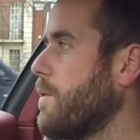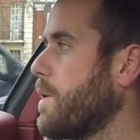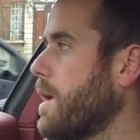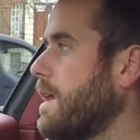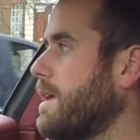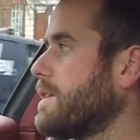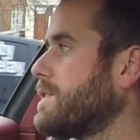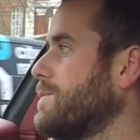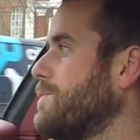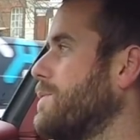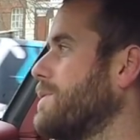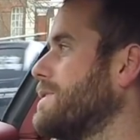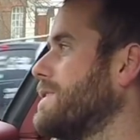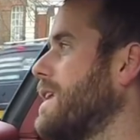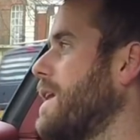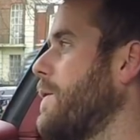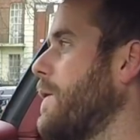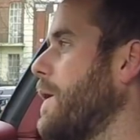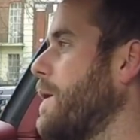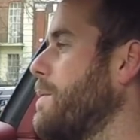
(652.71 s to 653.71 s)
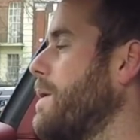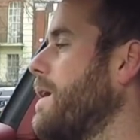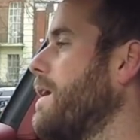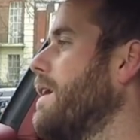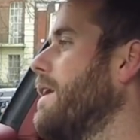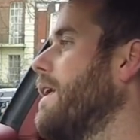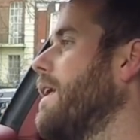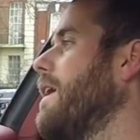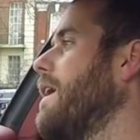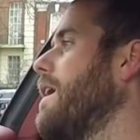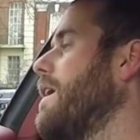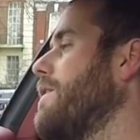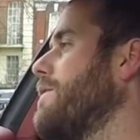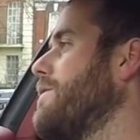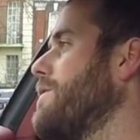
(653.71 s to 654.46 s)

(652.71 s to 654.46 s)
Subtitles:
We're getting someone staring at me and